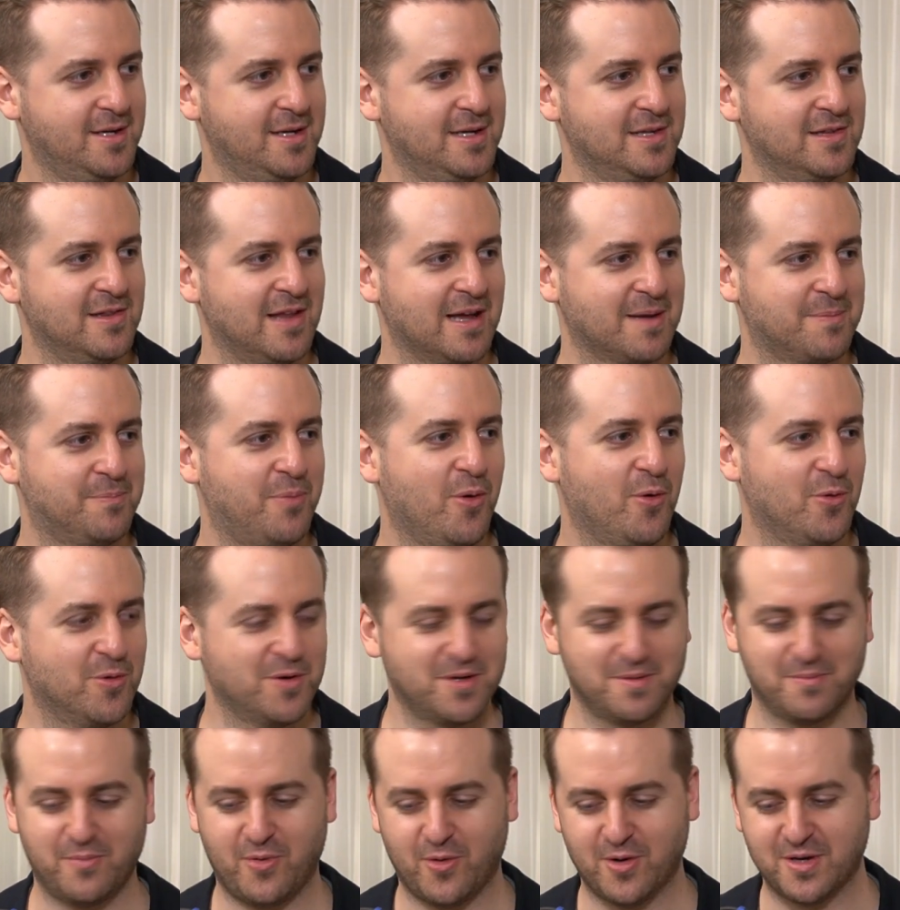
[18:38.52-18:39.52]
Like
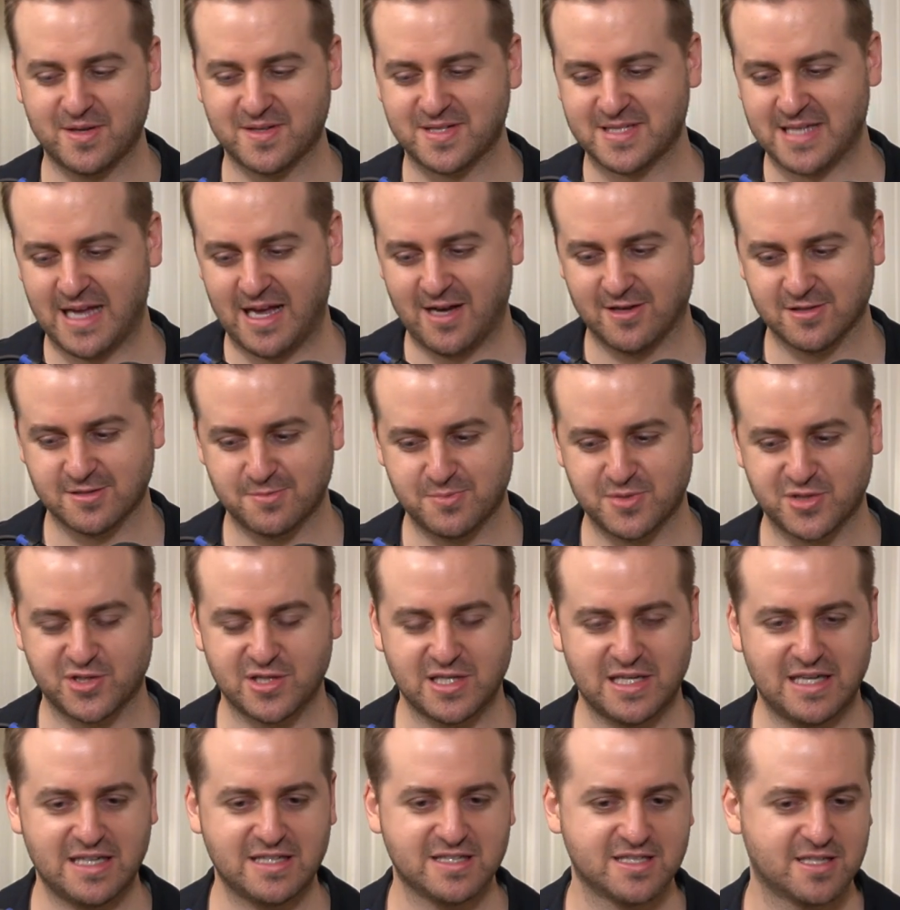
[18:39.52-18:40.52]
point of sales
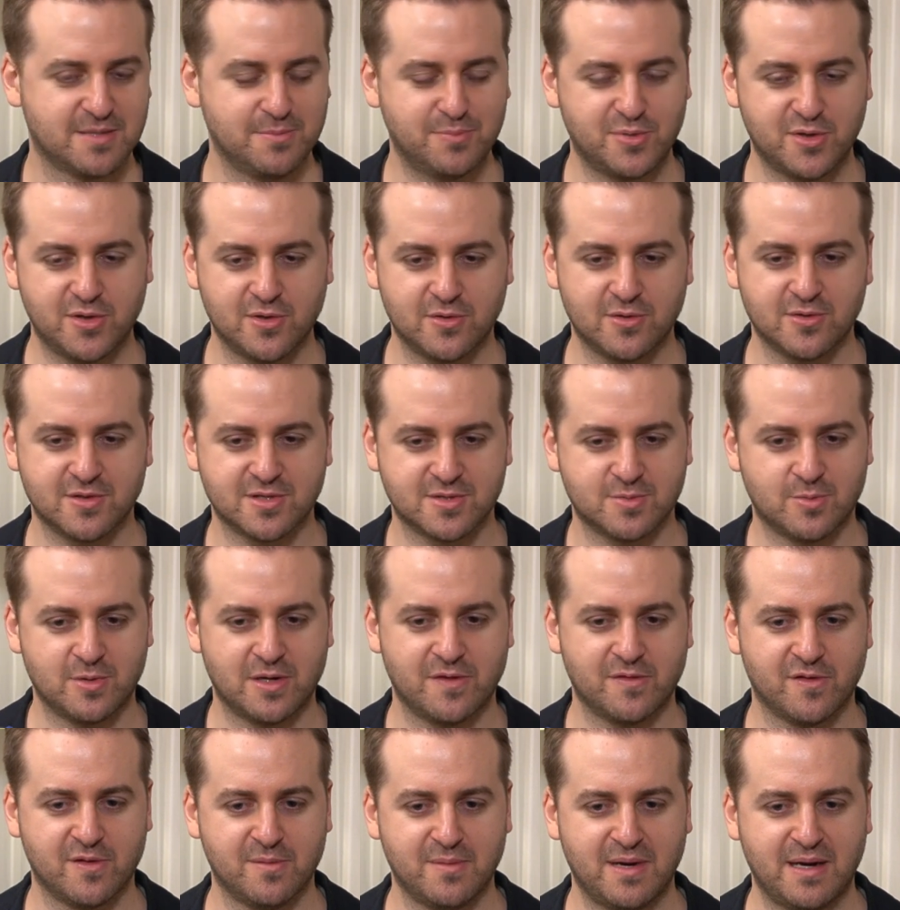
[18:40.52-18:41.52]
machines, computers,
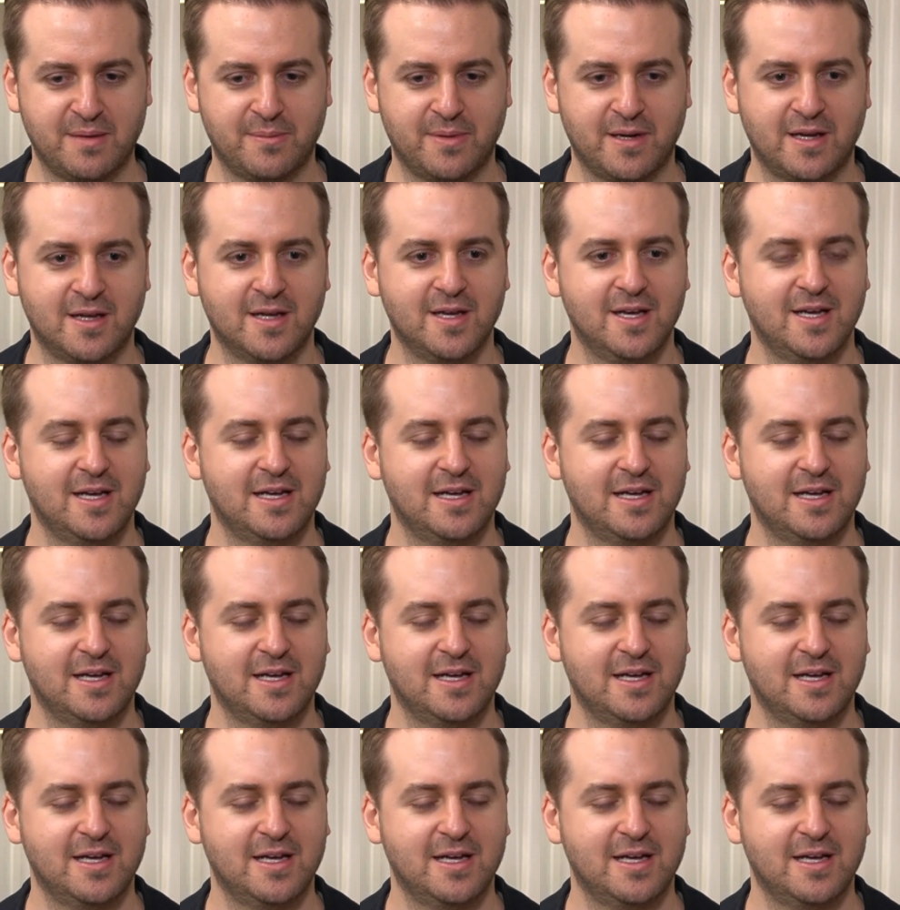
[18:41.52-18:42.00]
whatever it may be.